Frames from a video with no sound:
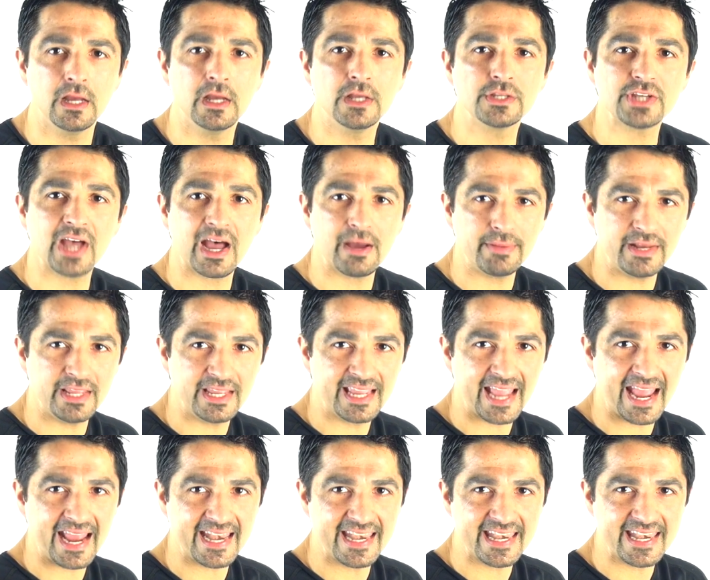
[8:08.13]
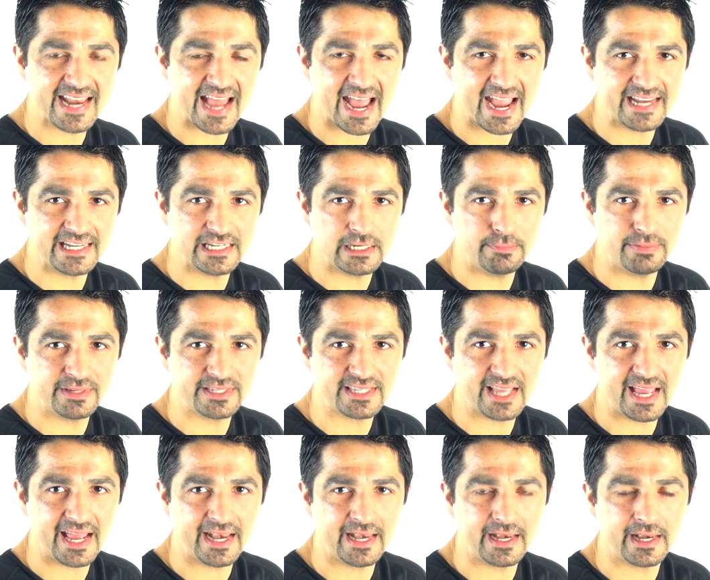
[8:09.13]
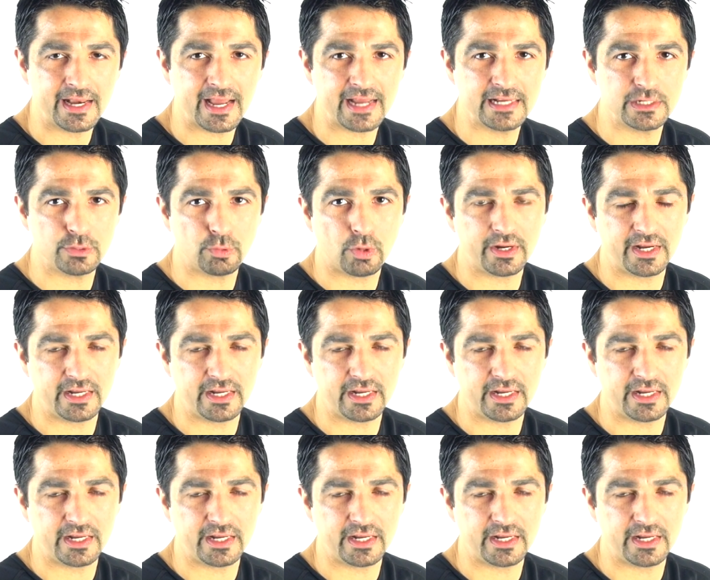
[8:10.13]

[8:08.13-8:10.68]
So how many get 90%, 91,